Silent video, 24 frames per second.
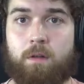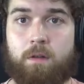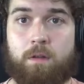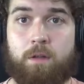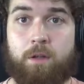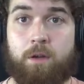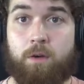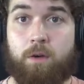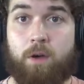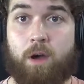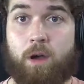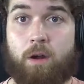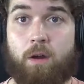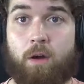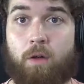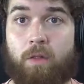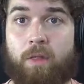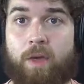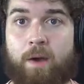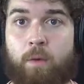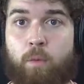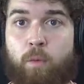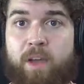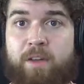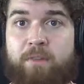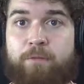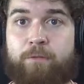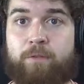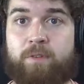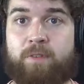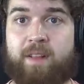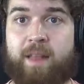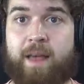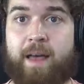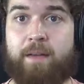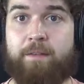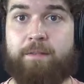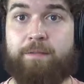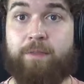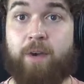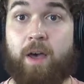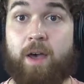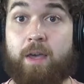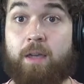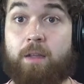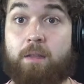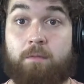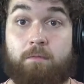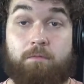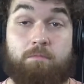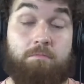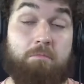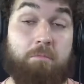you know, cut all that weight for his last fight.